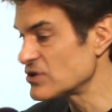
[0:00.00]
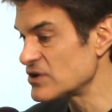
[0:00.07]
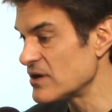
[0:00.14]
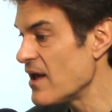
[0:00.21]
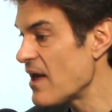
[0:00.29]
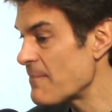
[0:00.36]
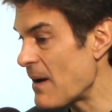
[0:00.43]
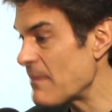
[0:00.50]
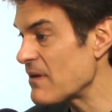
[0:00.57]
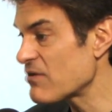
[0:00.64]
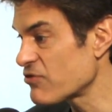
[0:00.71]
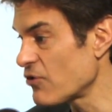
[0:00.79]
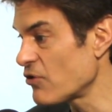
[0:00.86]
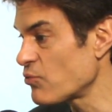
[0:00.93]
and probably a
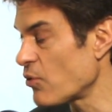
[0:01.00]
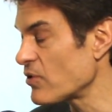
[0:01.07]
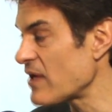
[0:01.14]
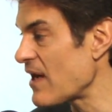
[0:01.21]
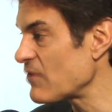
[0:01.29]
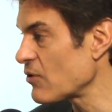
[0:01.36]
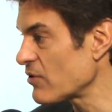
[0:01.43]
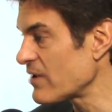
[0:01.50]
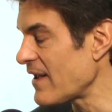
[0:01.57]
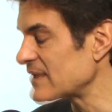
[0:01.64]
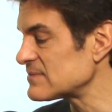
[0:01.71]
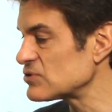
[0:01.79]
third weren't having orgasms.